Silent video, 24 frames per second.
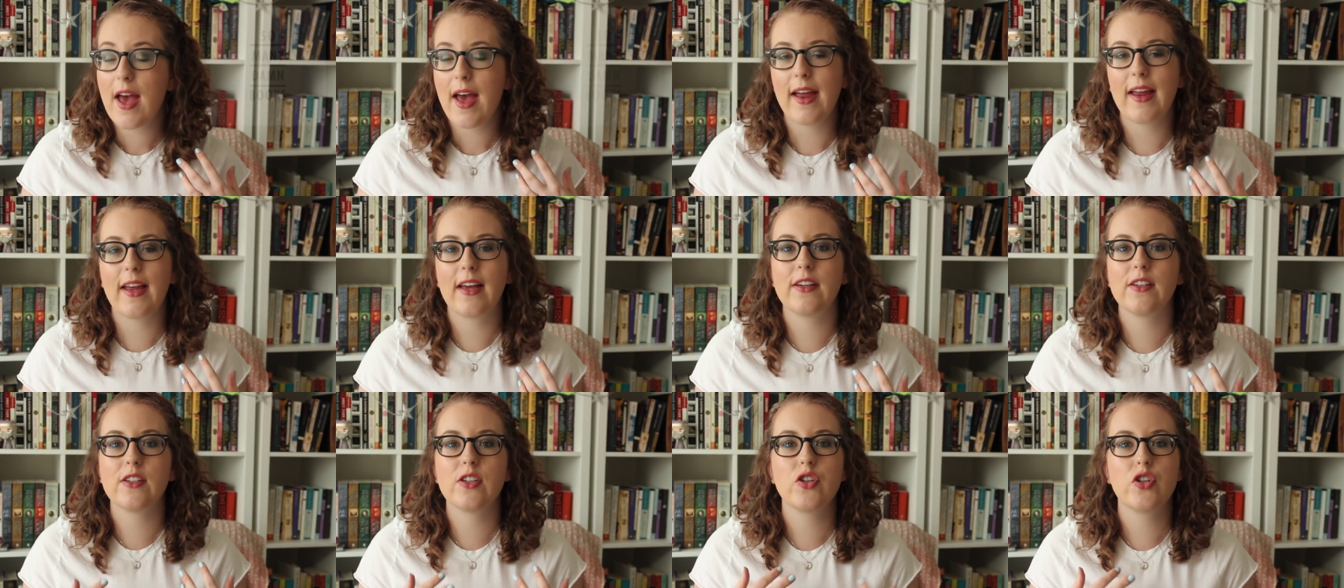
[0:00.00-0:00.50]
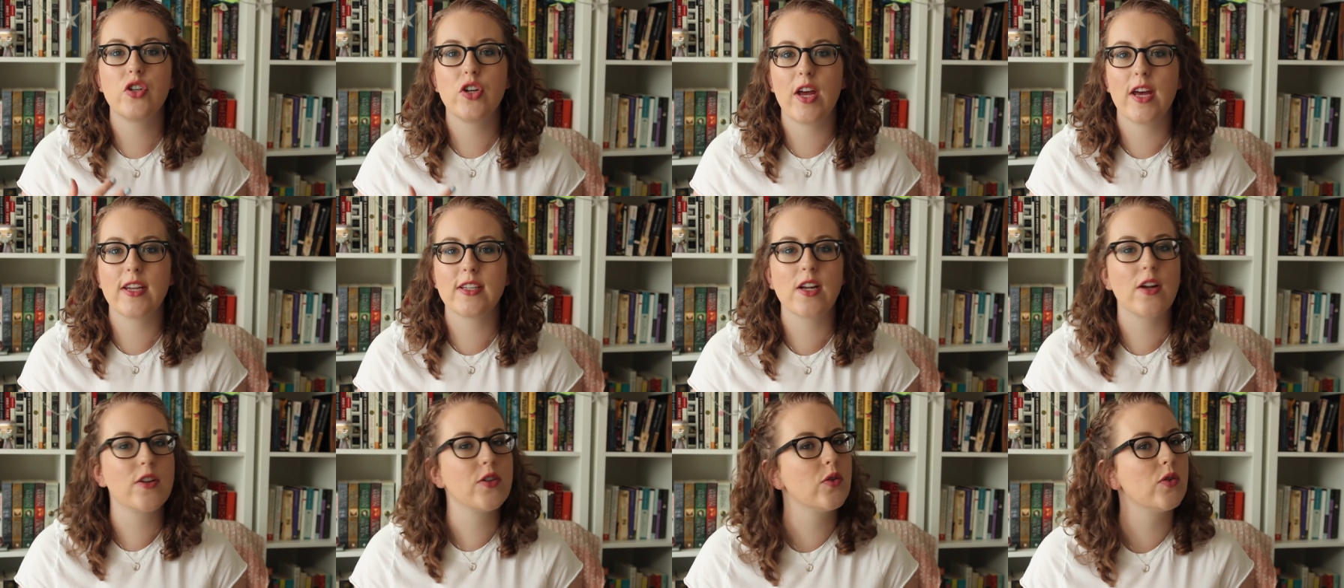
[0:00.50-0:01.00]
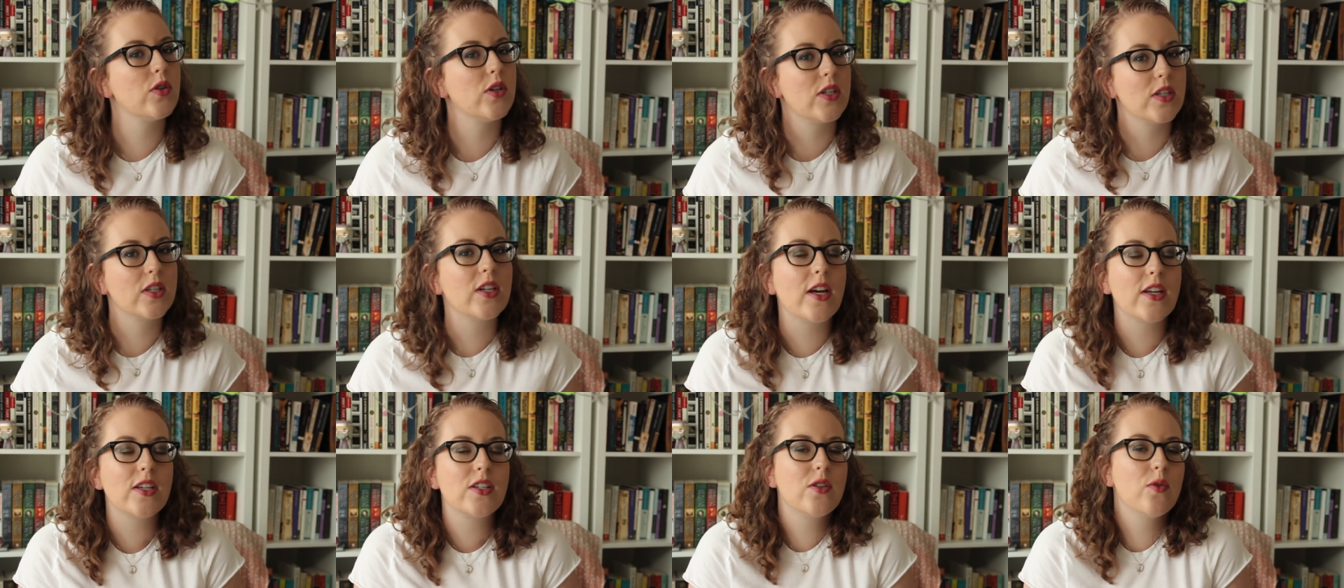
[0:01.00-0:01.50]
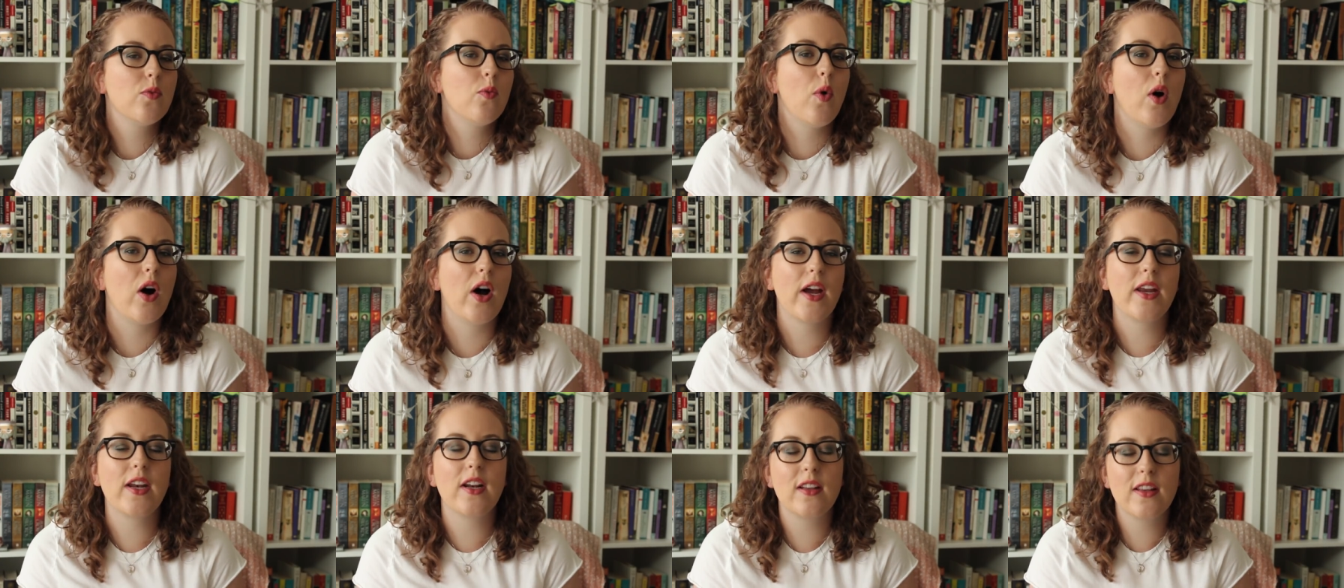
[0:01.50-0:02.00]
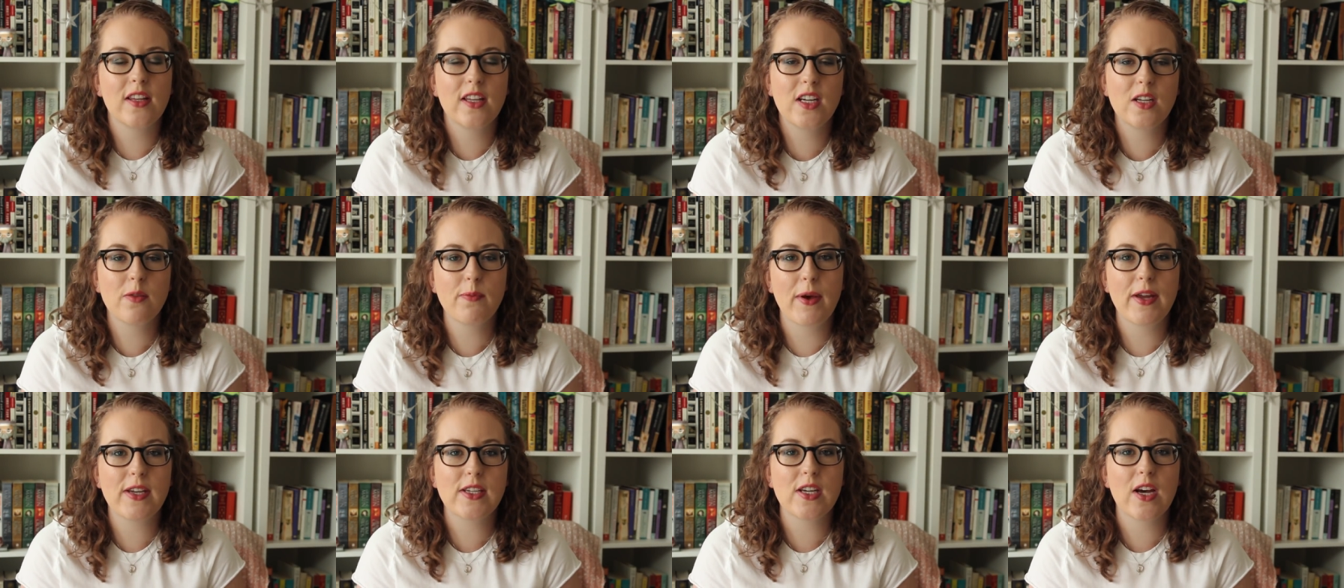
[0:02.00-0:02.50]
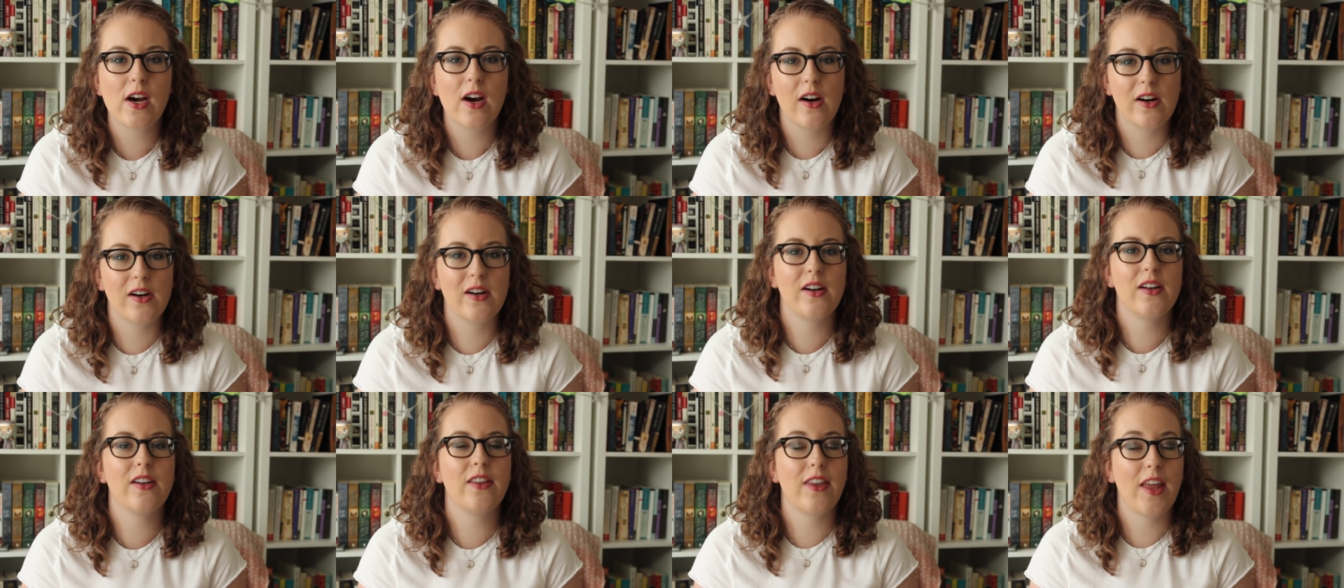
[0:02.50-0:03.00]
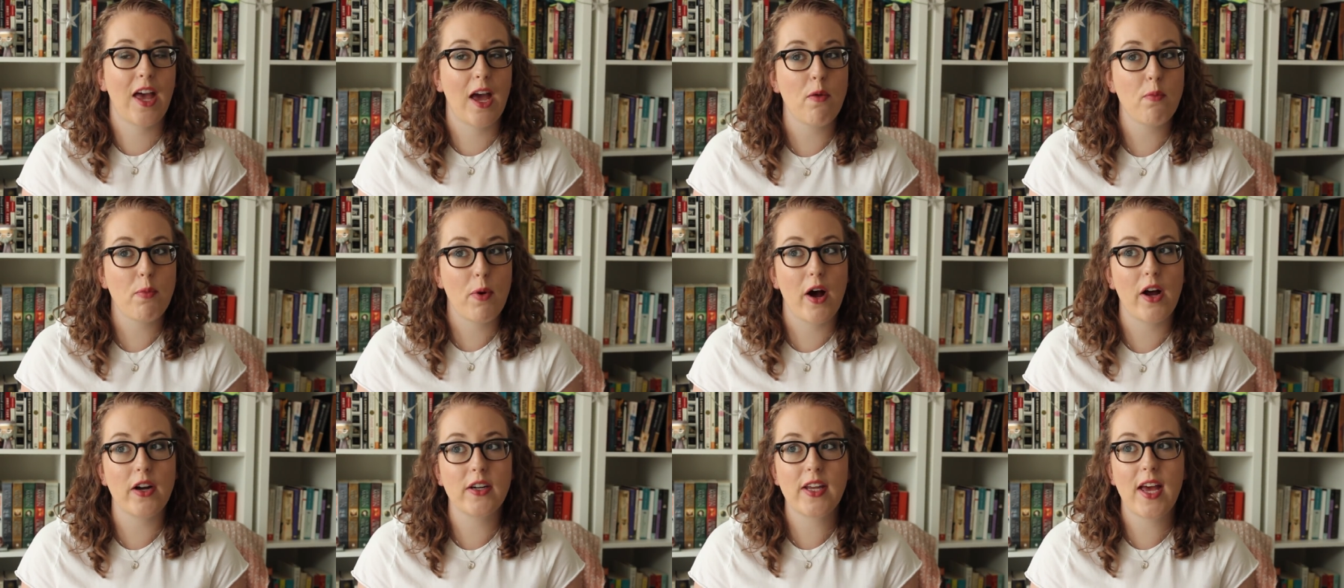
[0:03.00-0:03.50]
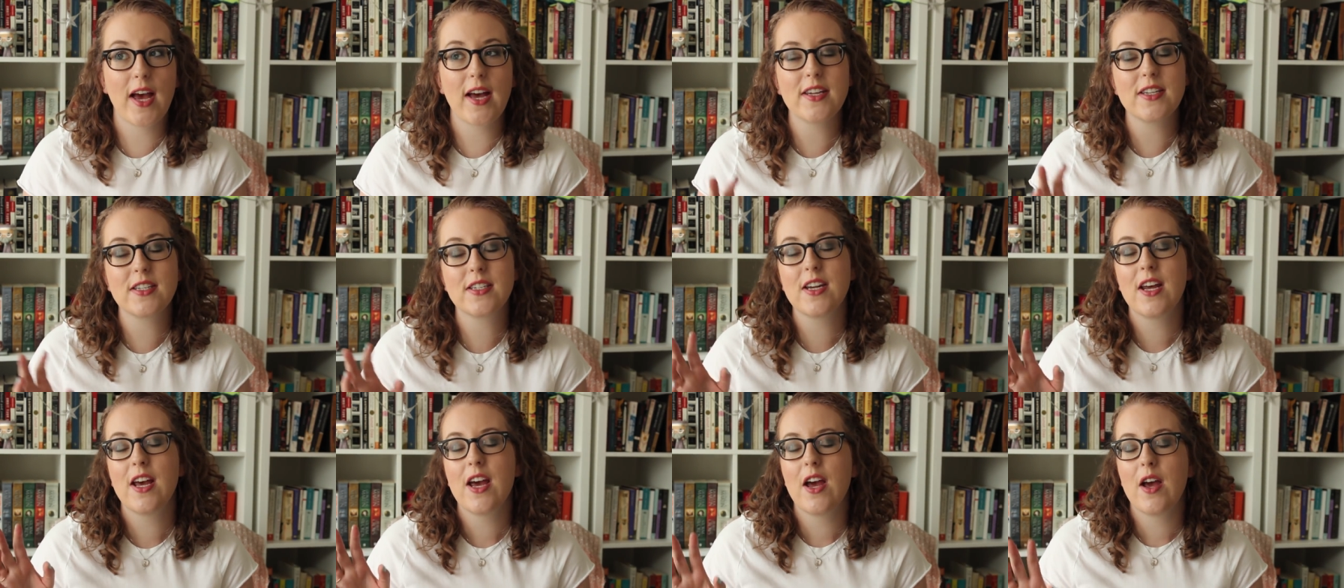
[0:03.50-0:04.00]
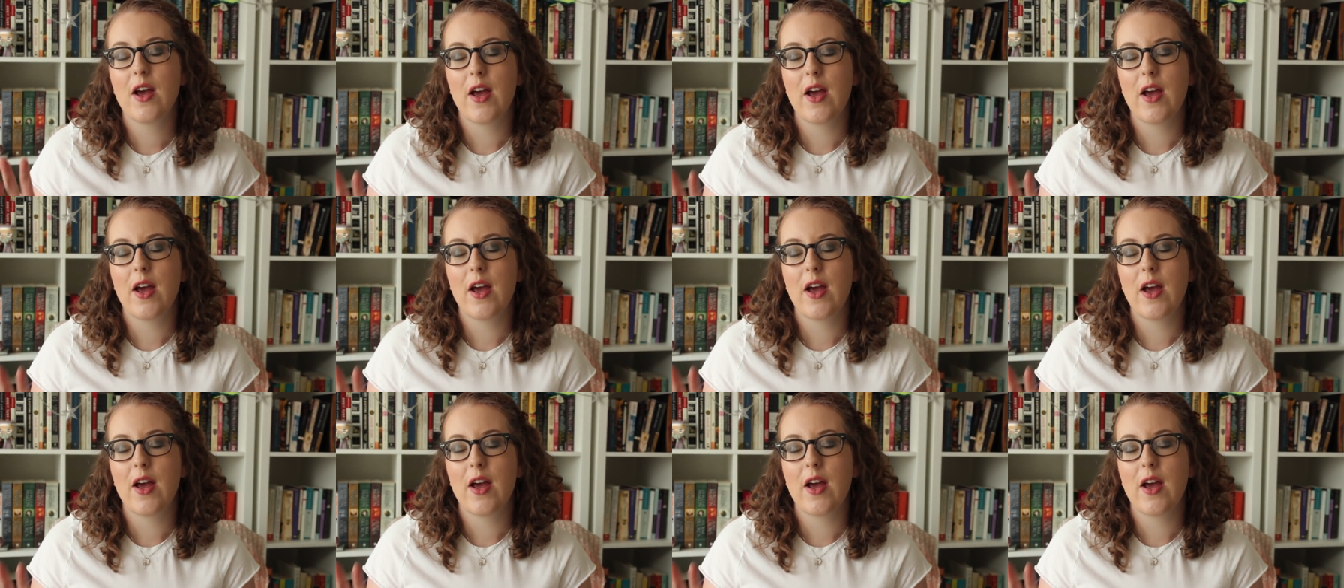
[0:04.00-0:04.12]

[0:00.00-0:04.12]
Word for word: and she has also discussed wine a little bit on that podcast,